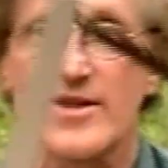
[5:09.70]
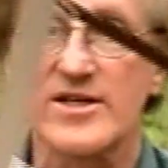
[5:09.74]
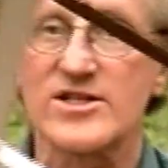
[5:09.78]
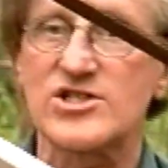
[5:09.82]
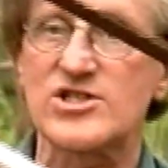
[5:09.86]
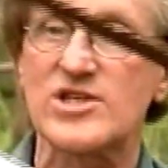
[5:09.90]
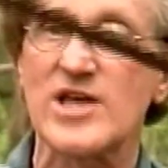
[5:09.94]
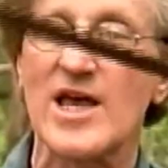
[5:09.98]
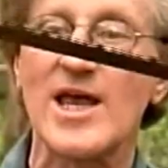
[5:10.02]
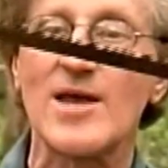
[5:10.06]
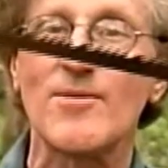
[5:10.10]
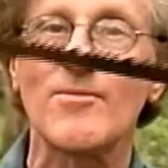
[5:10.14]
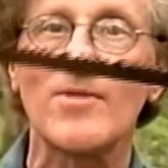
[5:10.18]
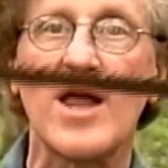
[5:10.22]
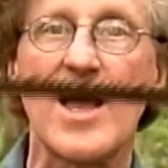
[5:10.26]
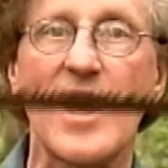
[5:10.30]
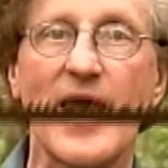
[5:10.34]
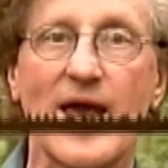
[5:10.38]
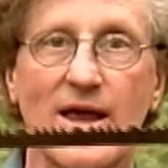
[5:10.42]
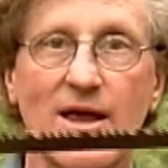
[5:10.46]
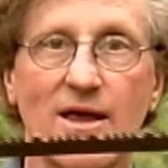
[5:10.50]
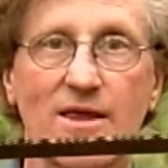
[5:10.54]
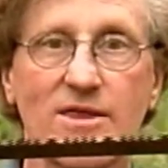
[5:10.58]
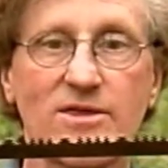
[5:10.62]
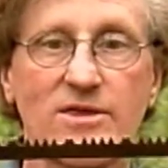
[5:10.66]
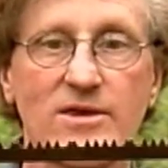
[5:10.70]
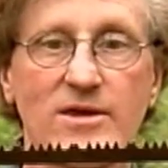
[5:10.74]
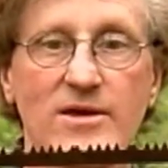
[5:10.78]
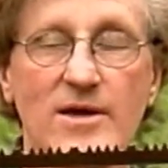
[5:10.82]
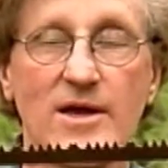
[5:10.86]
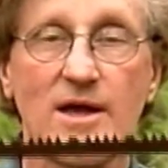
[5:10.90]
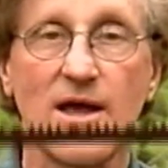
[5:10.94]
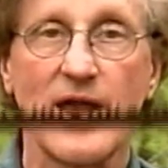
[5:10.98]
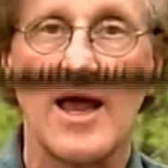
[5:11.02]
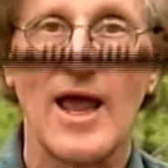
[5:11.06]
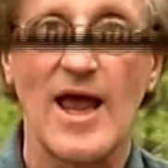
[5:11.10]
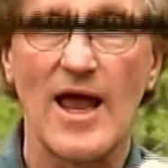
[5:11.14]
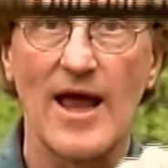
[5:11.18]
same length,
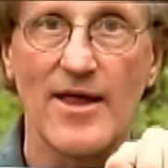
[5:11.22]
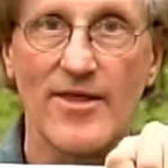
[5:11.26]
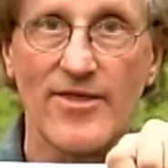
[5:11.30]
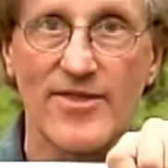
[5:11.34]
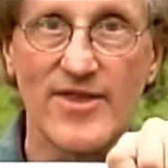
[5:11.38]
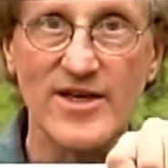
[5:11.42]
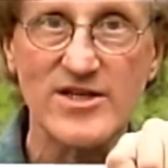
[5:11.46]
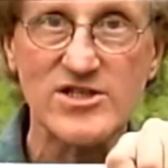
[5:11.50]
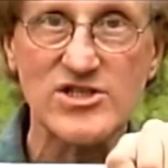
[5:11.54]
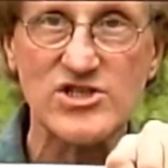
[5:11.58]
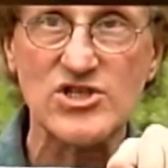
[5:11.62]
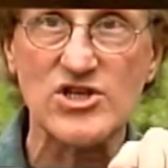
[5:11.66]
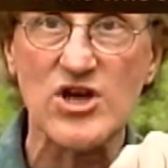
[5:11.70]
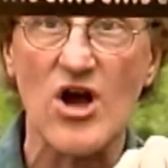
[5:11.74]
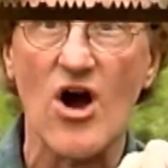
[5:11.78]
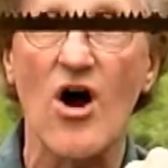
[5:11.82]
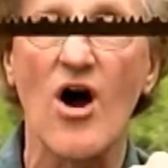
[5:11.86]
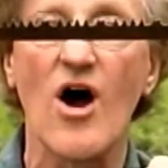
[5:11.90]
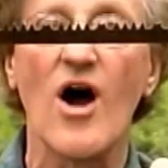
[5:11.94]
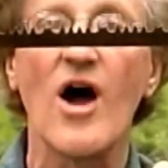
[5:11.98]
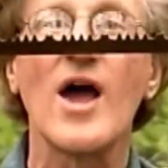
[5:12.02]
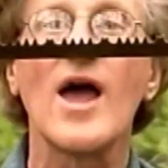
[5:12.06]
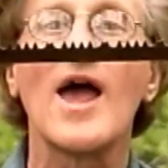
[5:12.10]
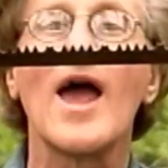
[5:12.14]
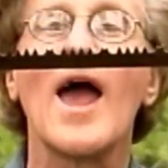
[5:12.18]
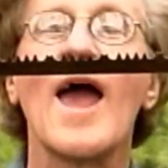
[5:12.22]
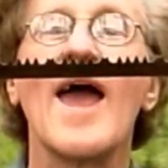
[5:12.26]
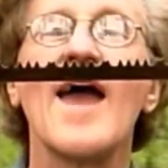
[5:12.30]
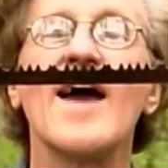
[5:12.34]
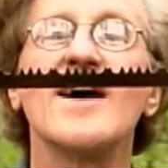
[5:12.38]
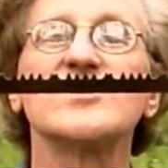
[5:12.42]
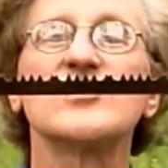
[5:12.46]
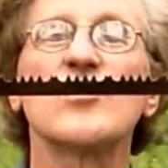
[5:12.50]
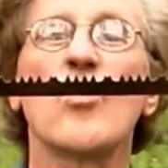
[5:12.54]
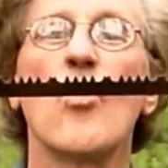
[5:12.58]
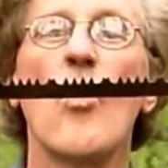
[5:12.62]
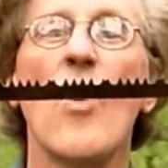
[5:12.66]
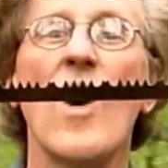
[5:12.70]
and this saw
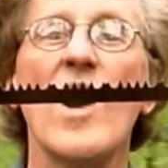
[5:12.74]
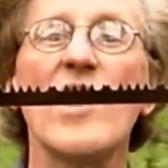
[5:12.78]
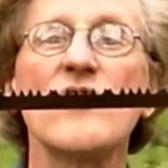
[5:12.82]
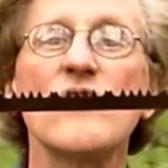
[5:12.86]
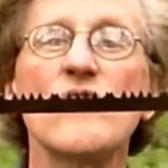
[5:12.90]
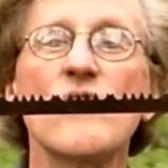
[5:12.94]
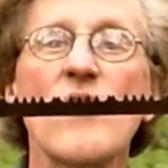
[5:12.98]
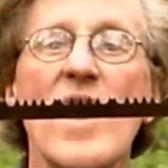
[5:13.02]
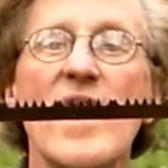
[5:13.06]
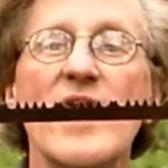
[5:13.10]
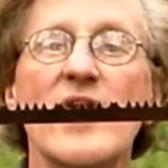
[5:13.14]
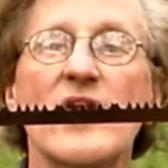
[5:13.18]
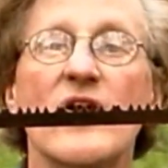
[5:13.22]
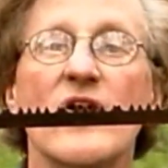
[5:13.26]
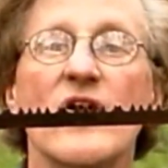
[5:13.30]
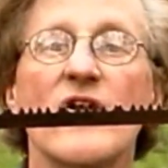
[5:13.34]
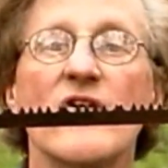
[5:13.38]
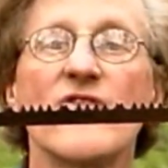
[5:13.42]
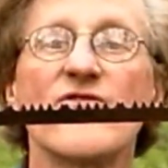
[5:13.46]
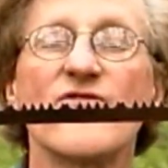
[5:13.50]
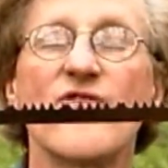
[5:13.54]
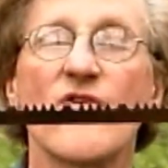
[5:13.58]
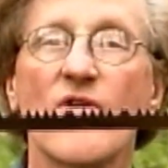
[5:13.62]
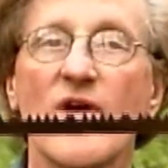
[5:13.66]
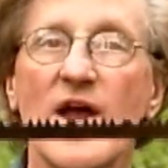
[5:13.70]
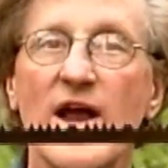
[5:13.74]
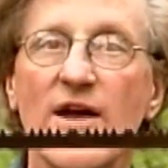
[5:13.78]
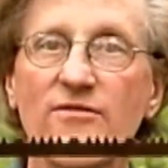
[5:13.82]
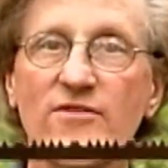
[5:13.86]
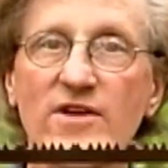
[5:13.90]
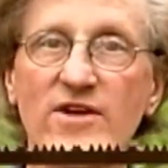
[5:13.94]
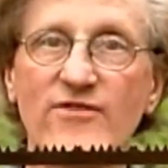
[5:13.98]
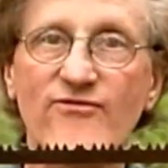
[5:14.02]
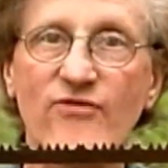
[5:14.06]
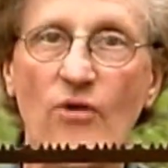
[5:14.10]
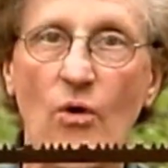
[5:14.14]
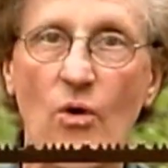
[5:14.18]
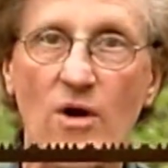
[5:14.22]
has one raker for every
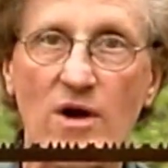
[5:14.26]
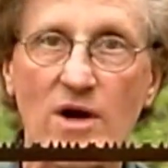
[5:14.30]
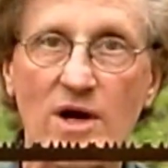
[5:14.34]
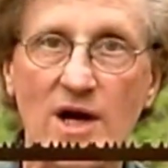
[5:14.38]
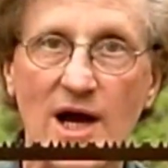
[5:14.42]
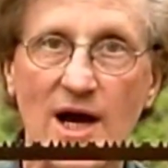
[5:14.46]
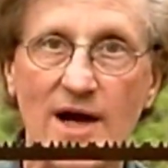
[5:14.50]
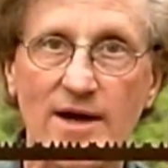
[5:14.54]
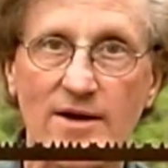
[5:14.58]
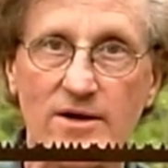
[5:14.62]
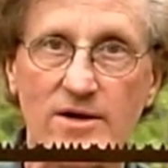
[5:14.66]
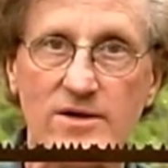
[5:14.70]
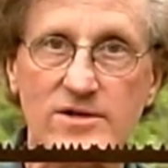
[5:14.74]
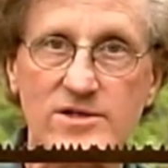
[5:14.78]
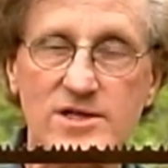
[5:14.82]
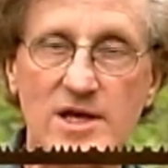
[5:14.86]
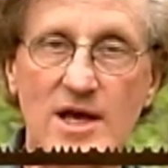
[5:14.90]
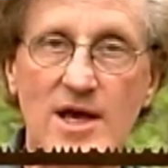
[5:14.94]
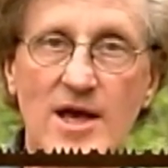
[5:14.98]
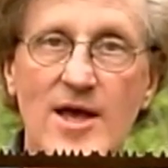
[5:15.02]
4 cutters,